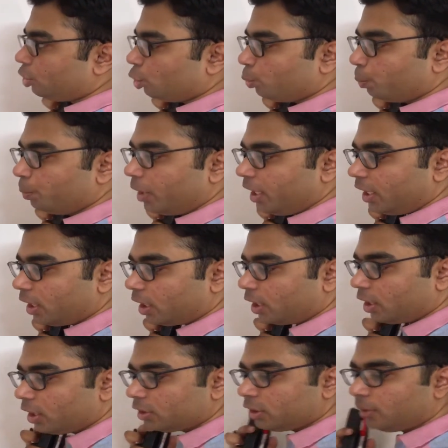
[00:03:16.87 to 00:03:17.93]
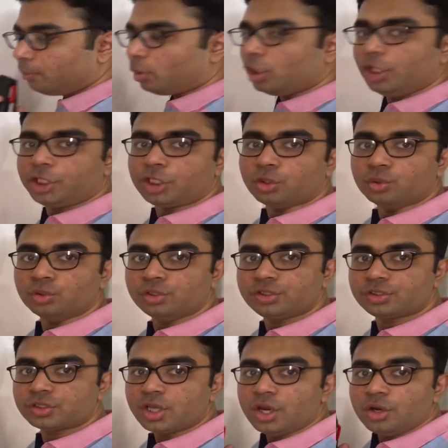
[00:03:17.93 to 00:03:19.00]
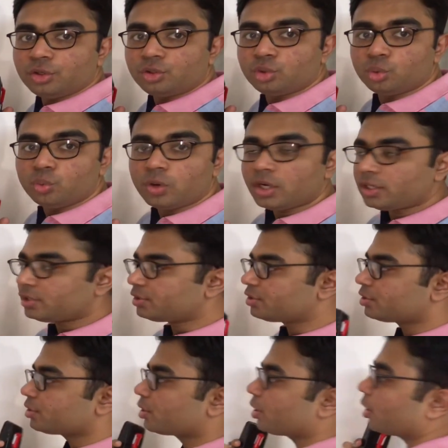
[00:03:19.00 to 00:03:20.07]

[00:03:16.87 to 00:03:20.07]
to bring another molecules towards